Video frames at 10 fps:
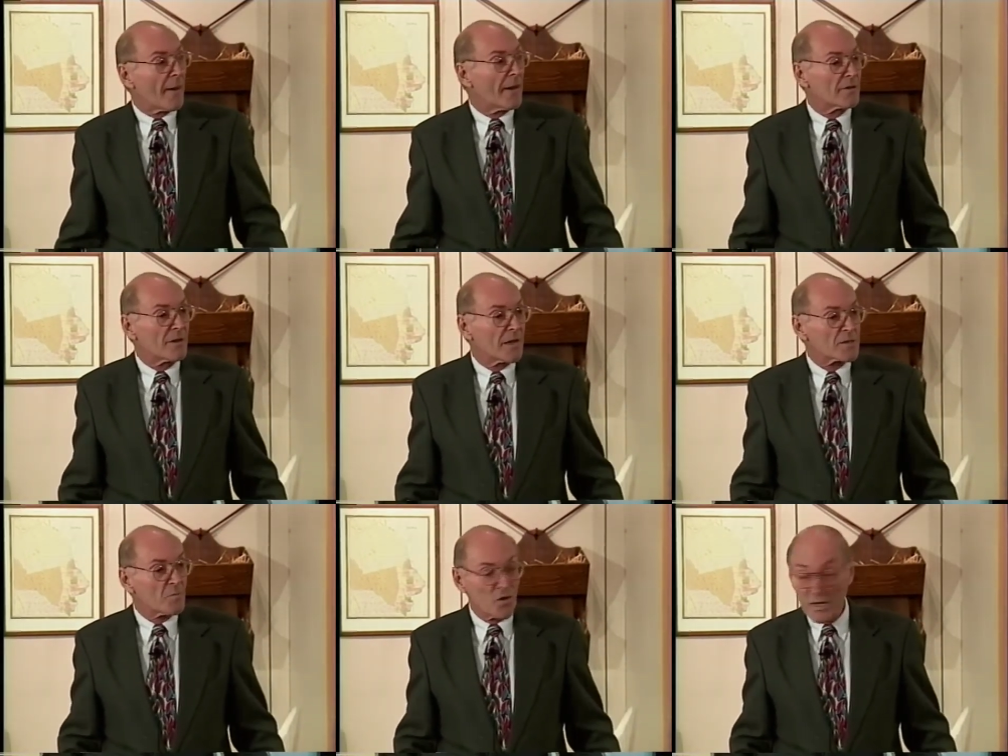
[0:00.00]
And the
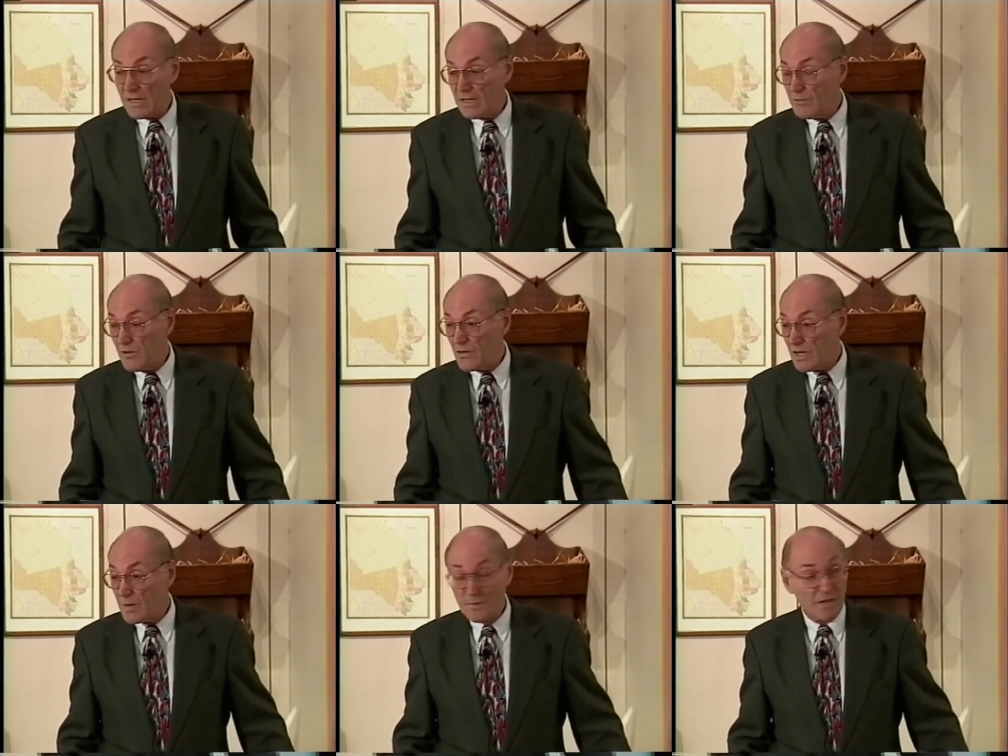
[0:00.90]
next morning, he woke
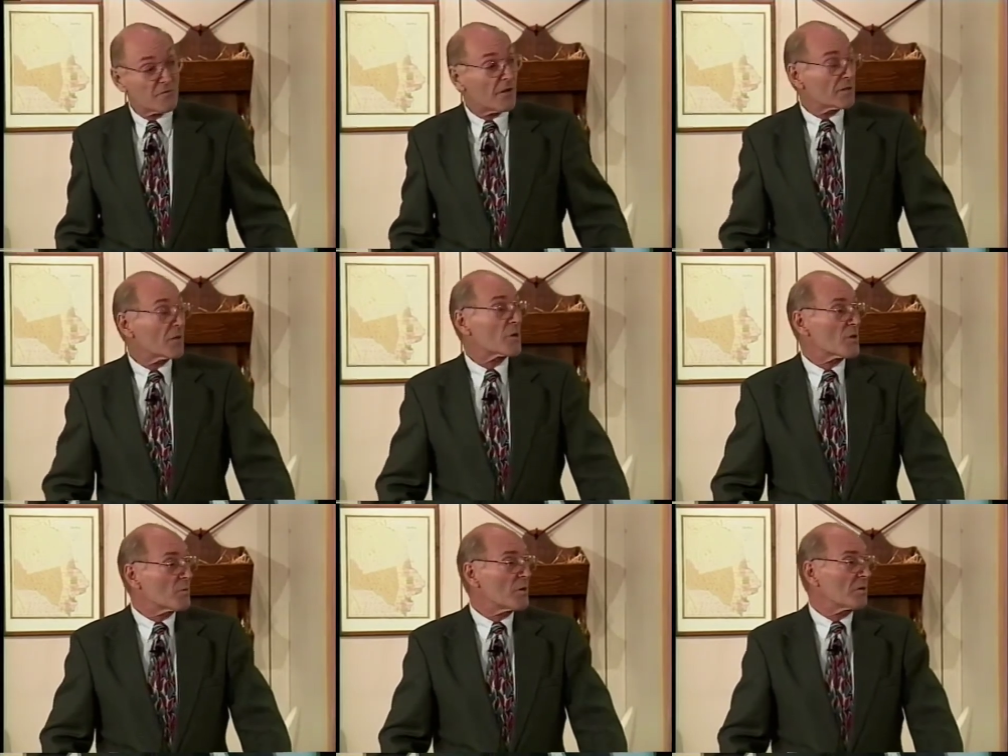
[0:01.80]
up and he found there were
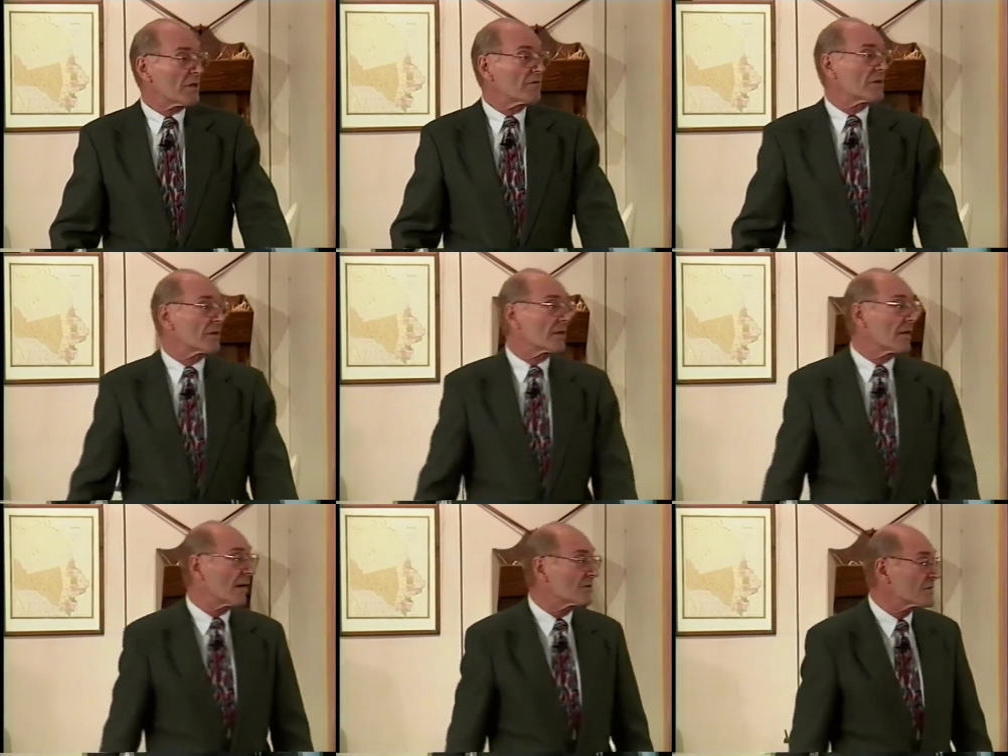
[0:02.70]
other people living in the
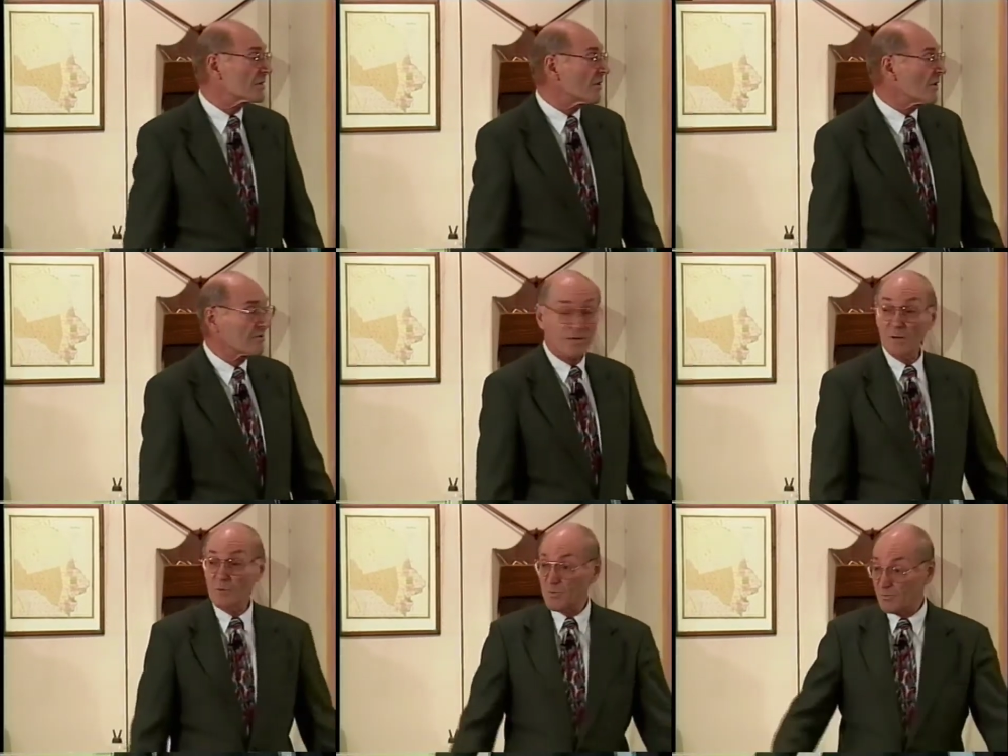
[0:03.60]
house, and all of
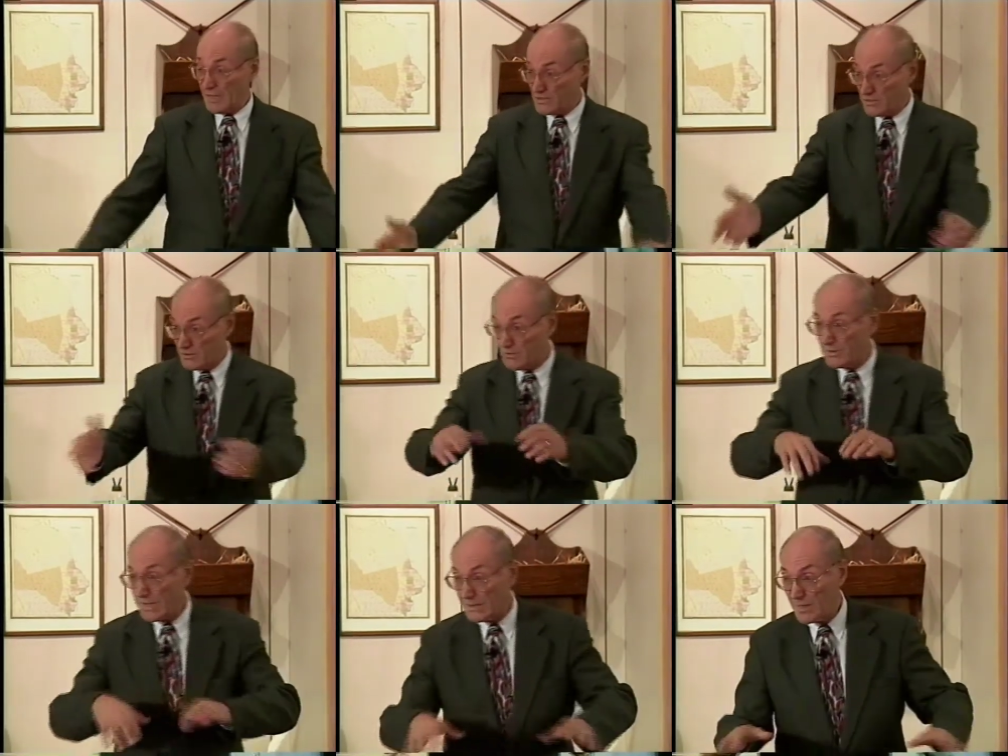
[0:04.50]
them were patients who
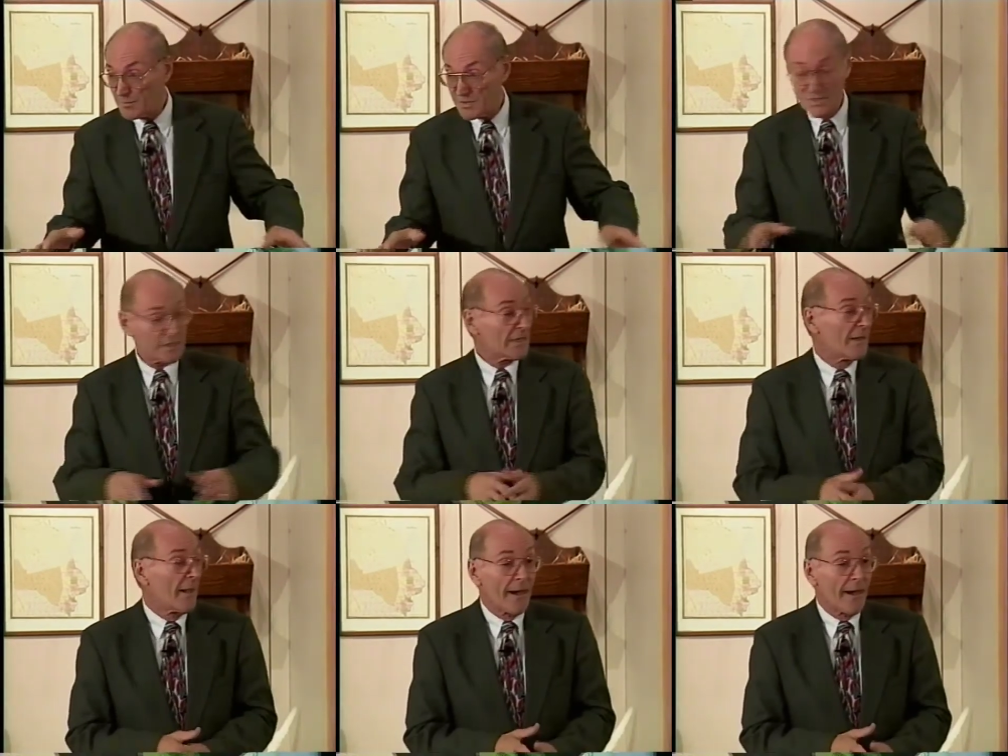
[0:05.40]
had leprosy.